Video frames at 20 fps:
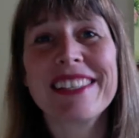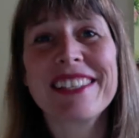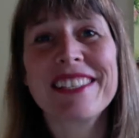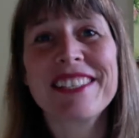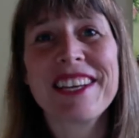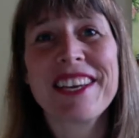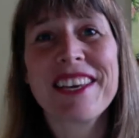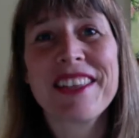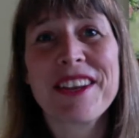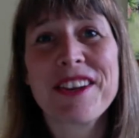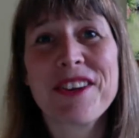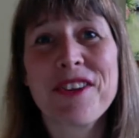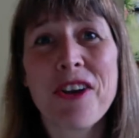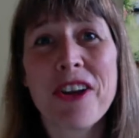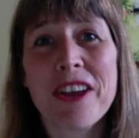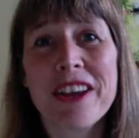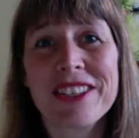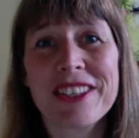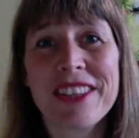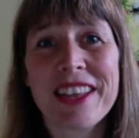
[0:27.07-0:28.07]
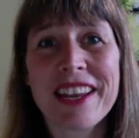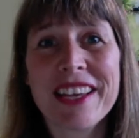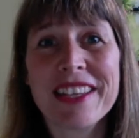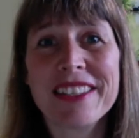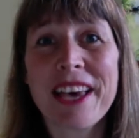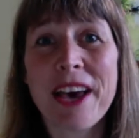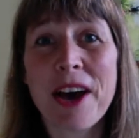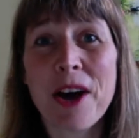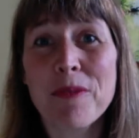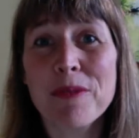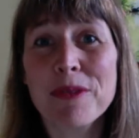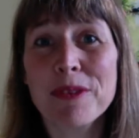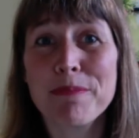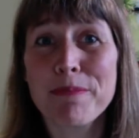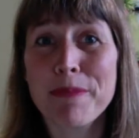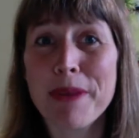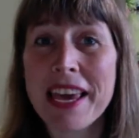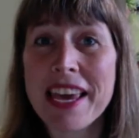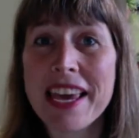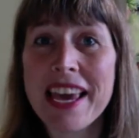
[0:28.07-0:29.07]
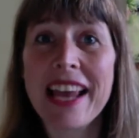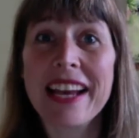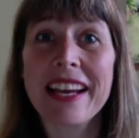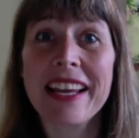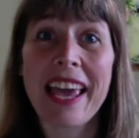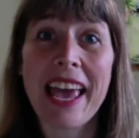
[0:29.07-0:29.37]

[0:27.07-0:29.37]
to share the knowledge that has helped me and